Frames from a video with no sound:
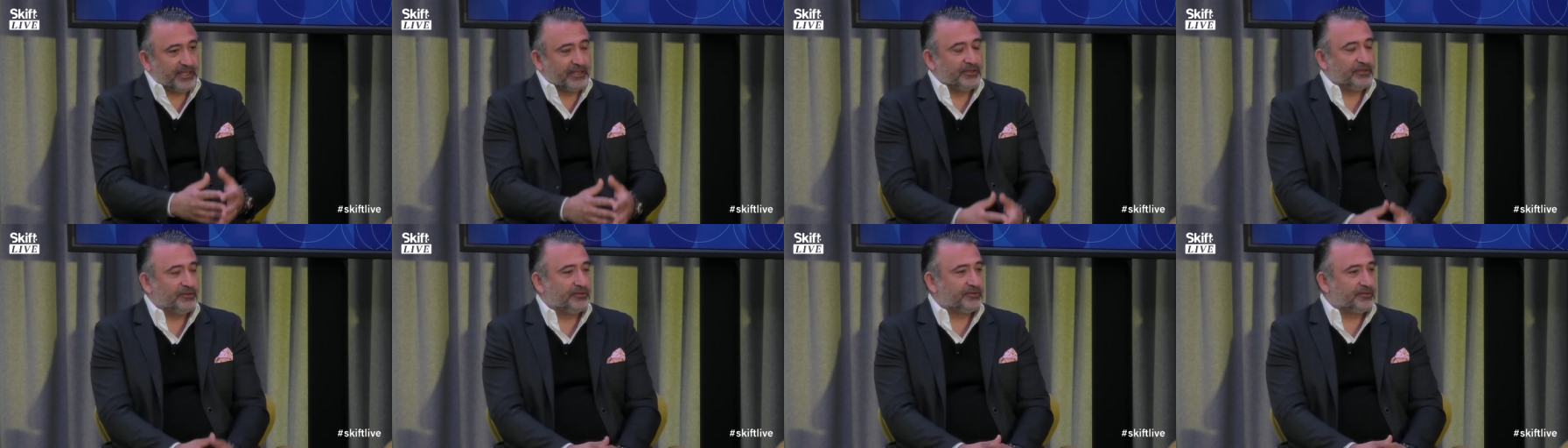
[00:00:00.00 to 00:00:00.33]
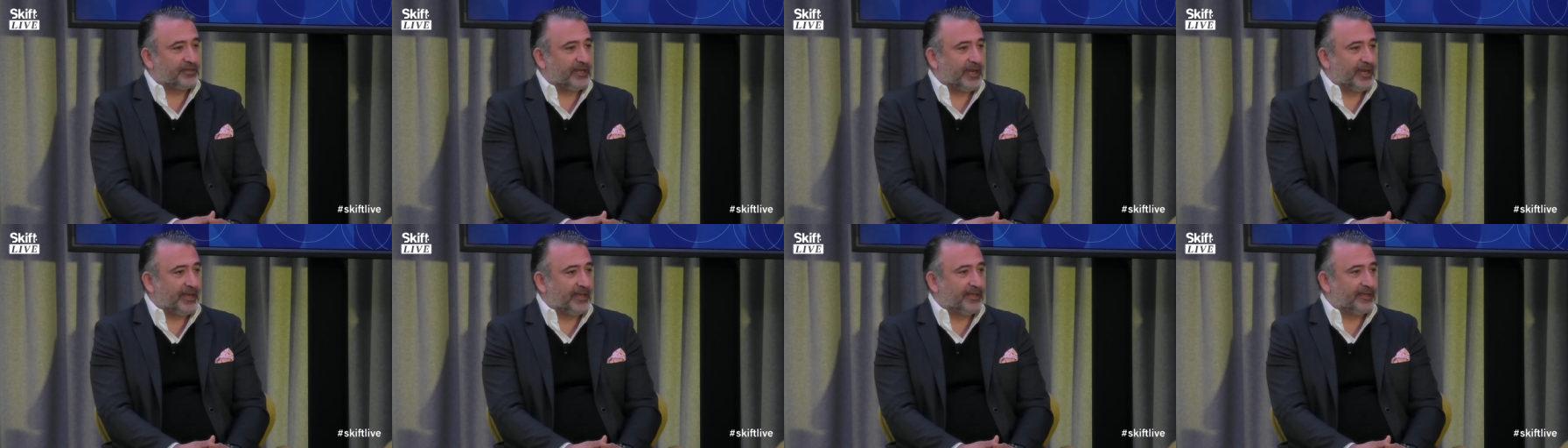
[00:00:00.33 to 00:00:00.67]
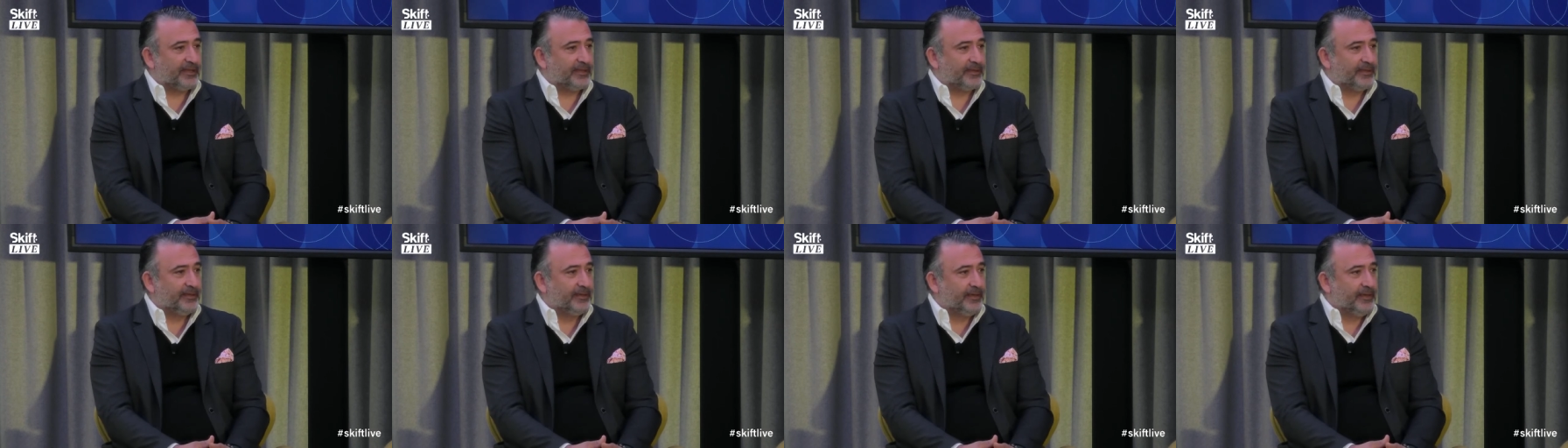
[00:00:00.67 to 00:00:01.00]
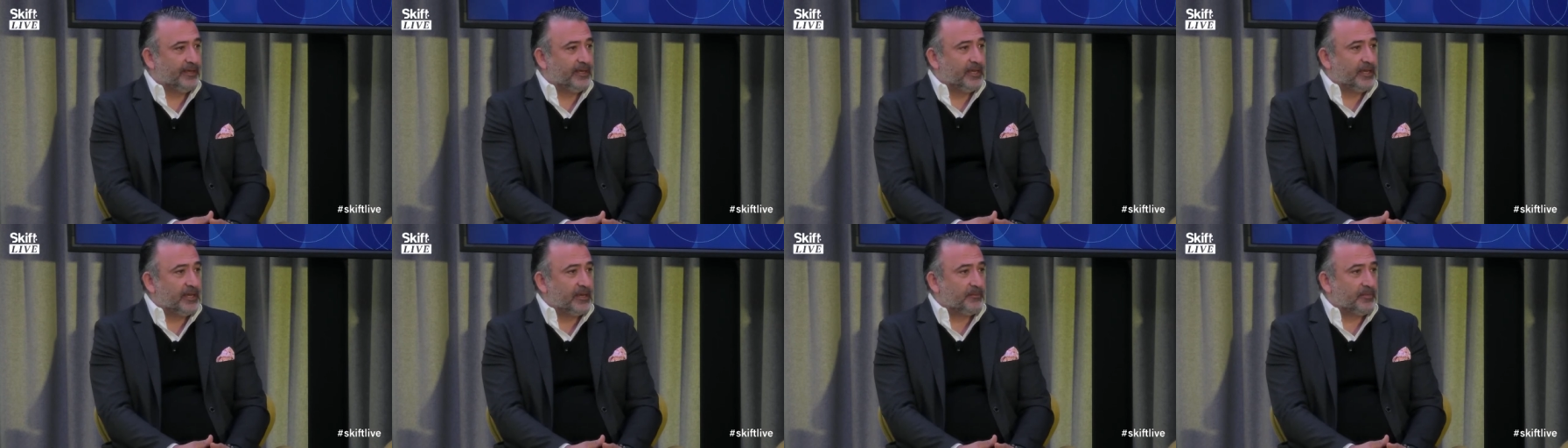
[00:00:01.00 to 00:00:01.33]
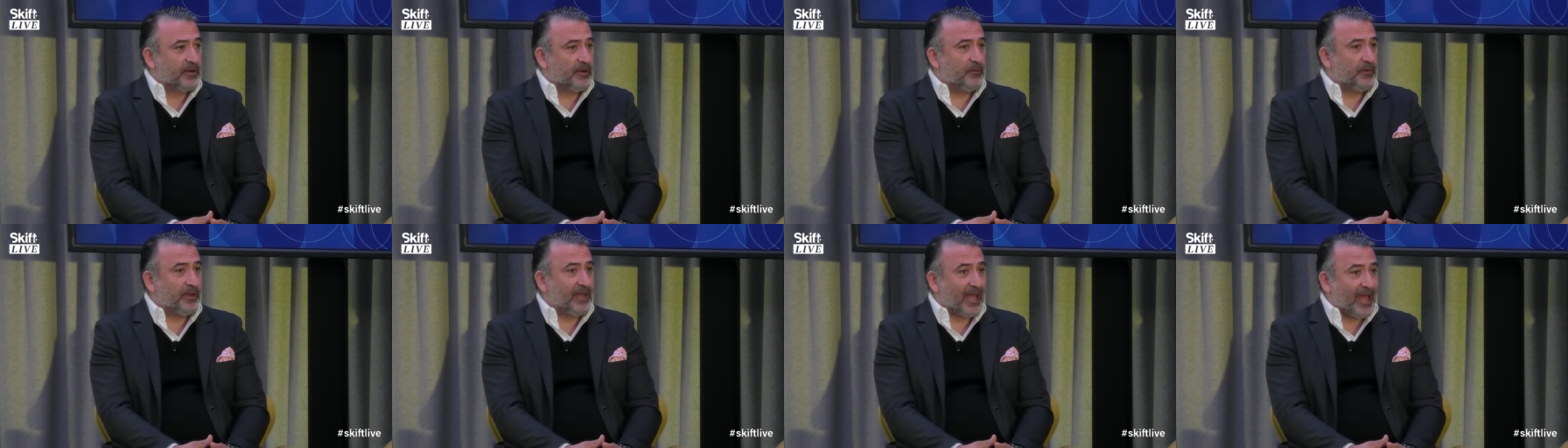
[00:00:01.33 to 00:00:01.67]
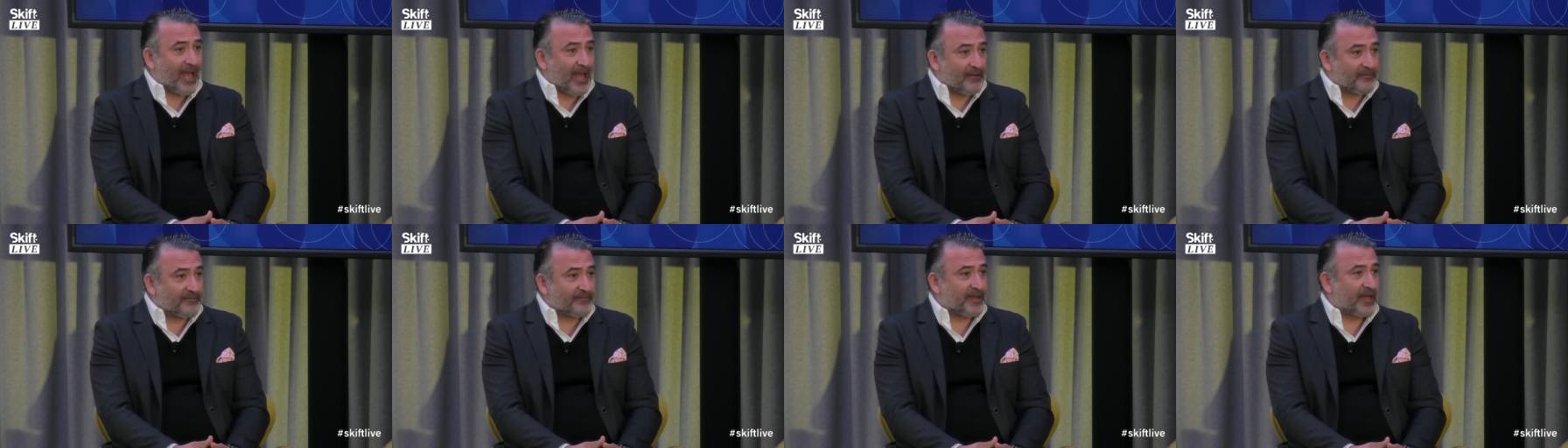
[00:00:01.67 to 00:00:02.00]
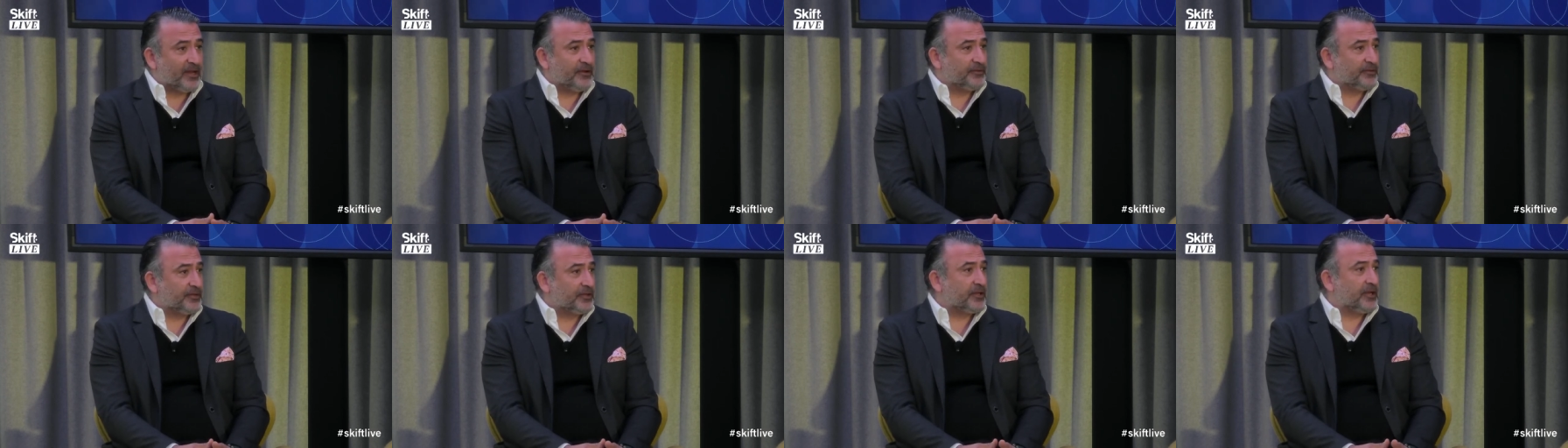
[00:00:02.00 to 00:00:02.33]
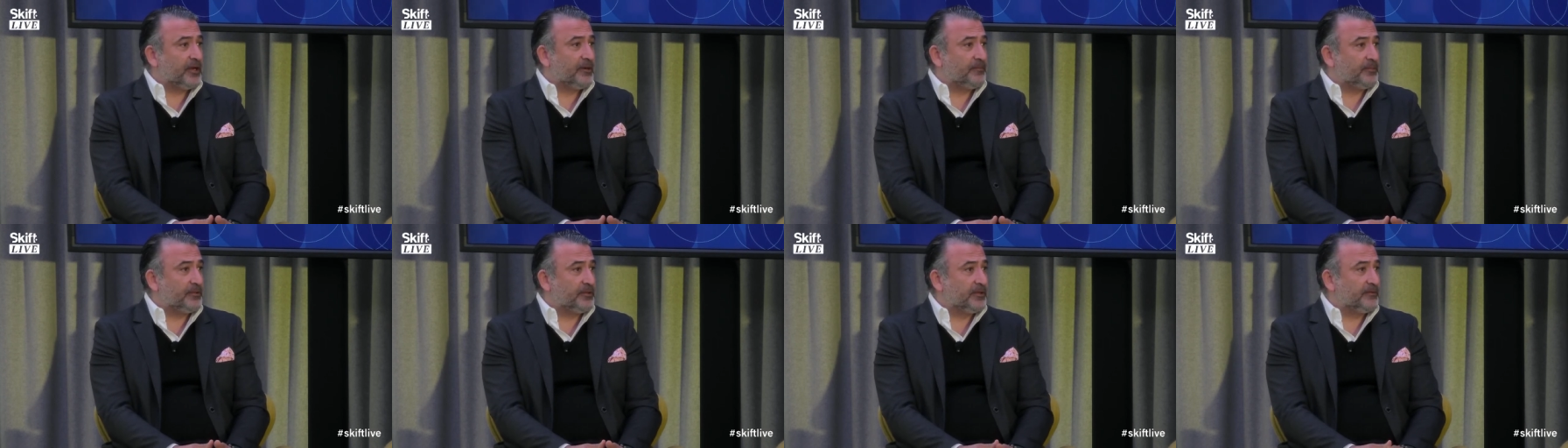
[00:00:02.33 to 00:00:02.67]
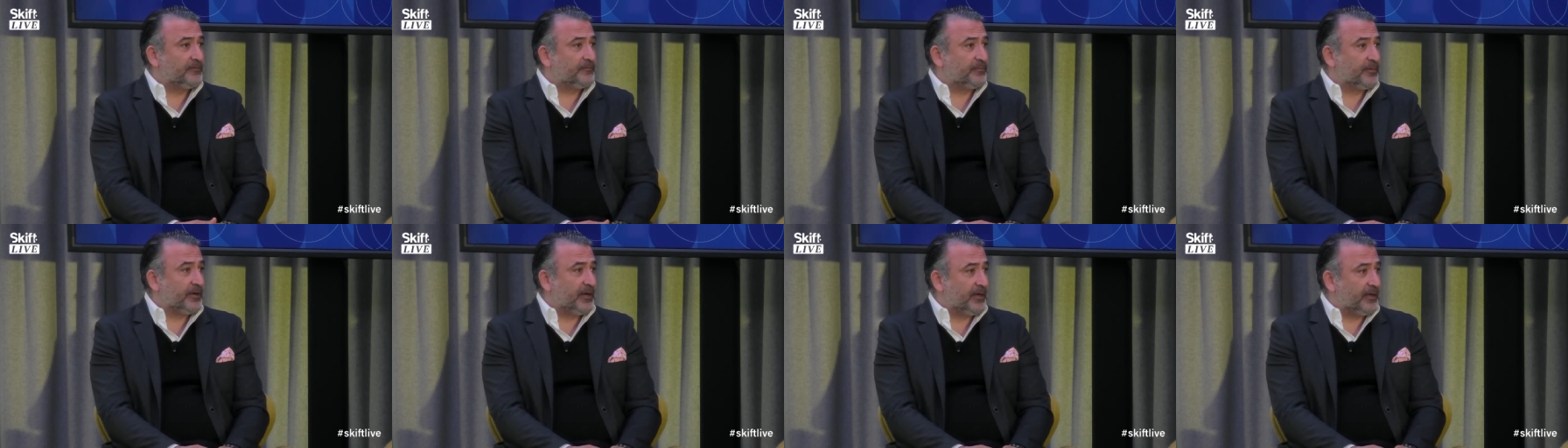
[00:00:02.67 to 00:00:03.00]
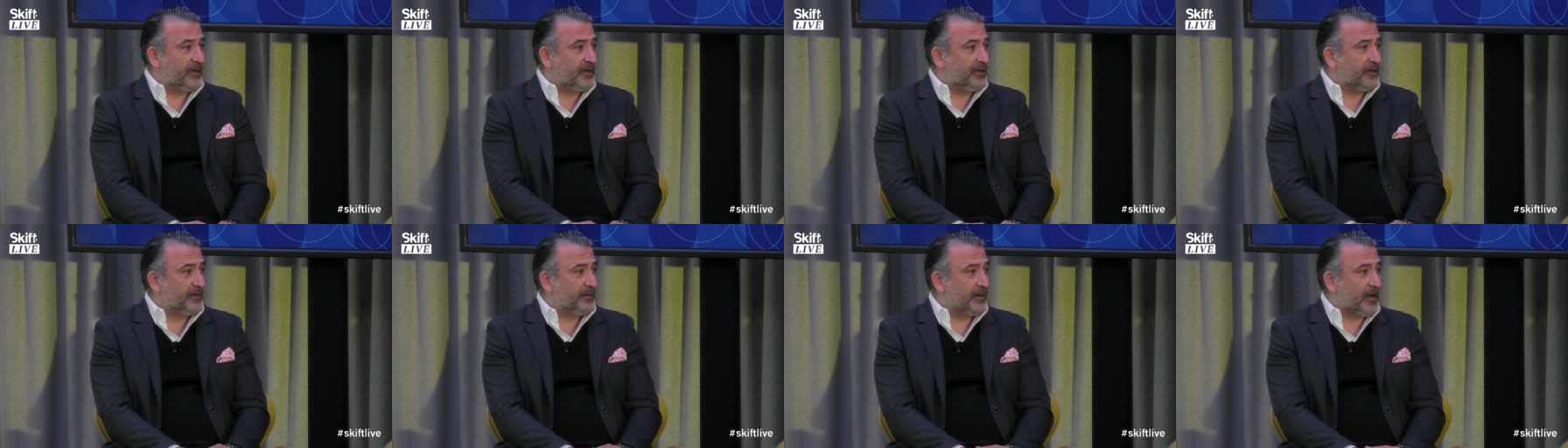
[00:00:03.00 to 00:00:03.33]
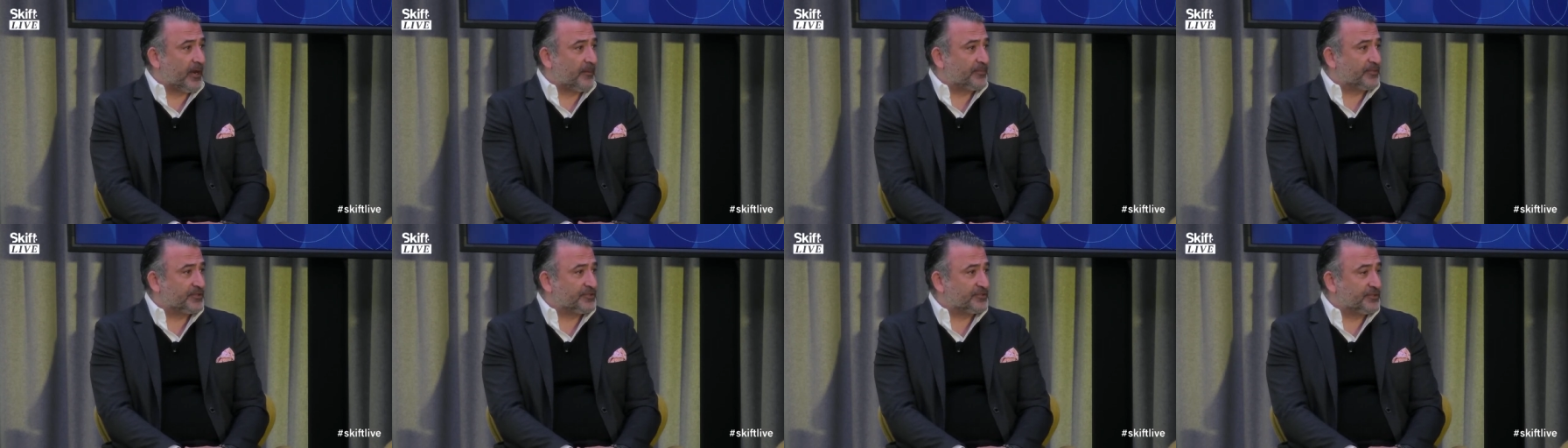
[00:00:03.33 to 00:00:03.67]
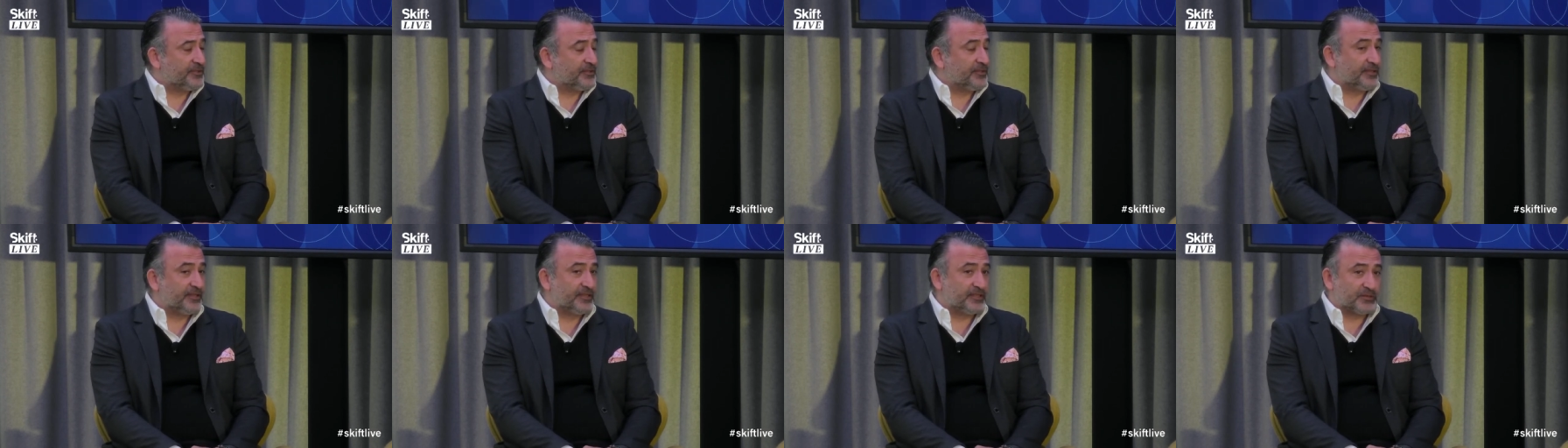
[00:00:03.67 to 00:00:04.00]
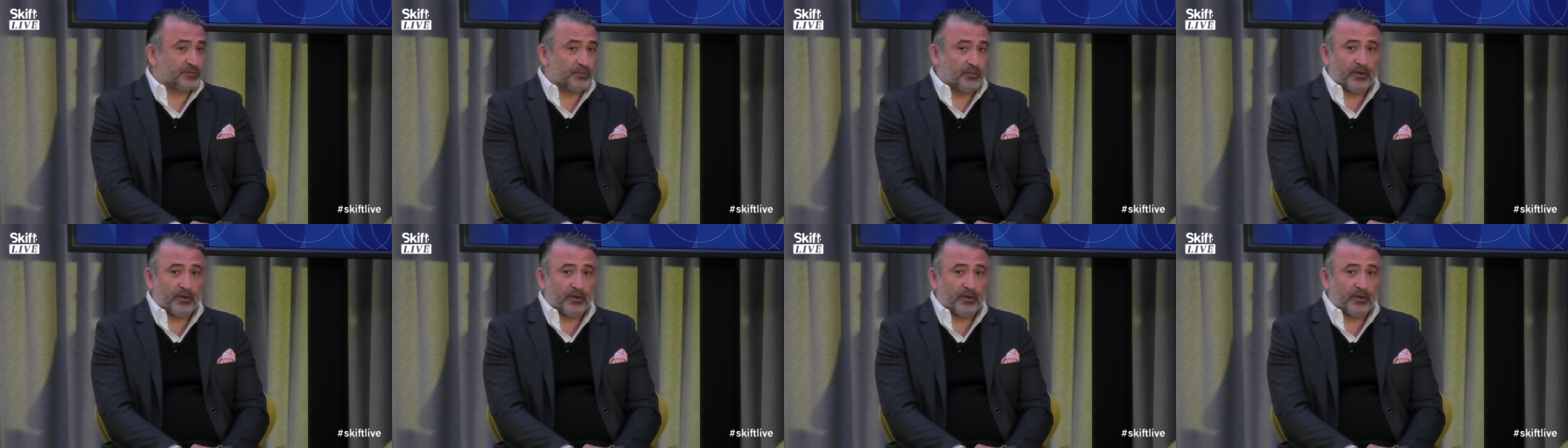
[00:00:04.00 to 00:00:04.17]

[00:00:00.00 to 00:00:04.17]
you tie in. But we have found a couple of uh, opportunities.